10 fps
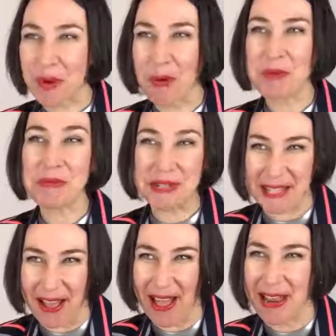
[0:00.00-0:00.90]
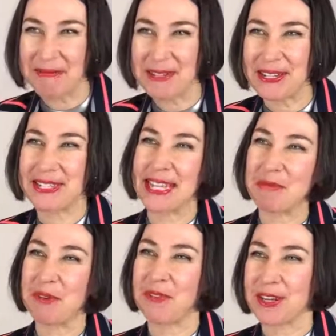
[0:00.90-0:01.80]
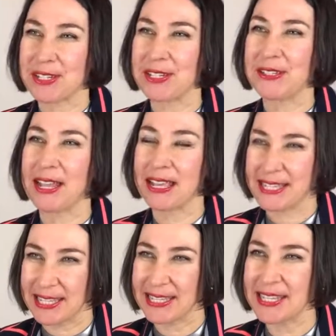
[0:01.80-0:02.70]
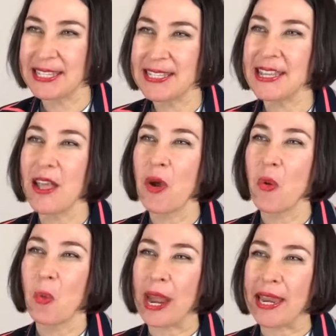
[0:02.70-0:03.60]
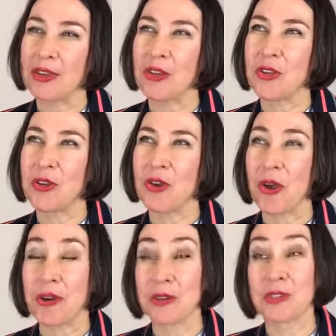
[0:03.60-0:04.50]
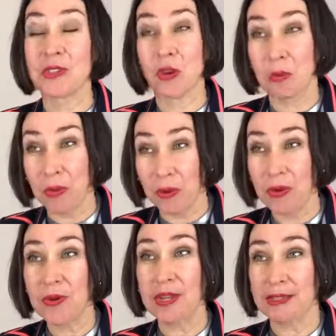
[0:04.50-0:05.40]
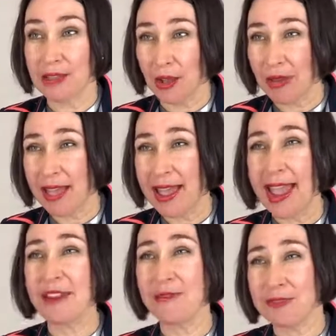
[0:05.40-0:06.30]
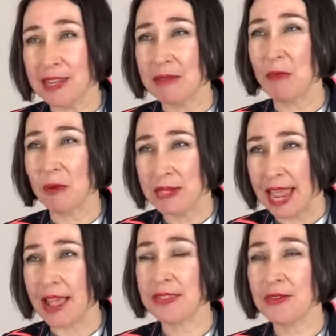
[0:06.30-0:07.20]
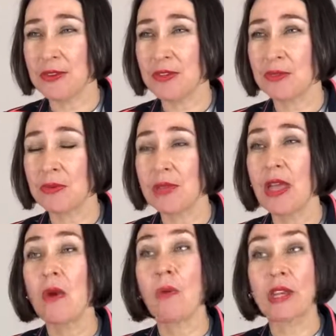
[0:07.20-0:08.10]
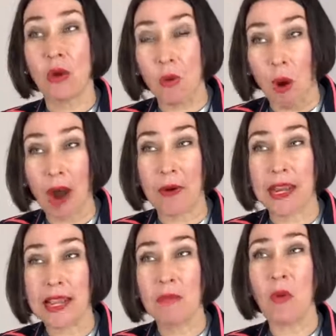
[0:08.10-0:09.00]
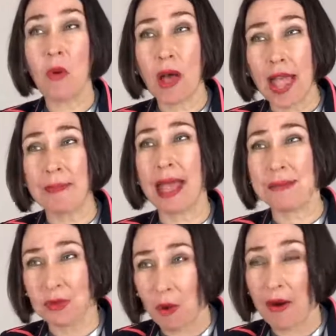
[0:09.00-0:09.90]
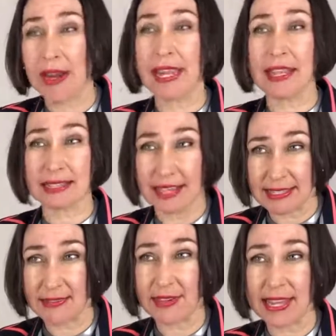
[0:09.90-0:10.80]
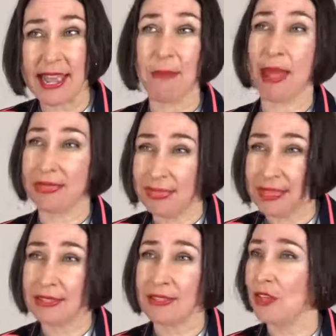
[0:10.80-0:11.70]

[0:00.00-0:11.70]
Probably time to seek professional assistance when you notice your mood is lower and you're feeling more down than usual, when you're worrying more and perhaps worrying excessively about things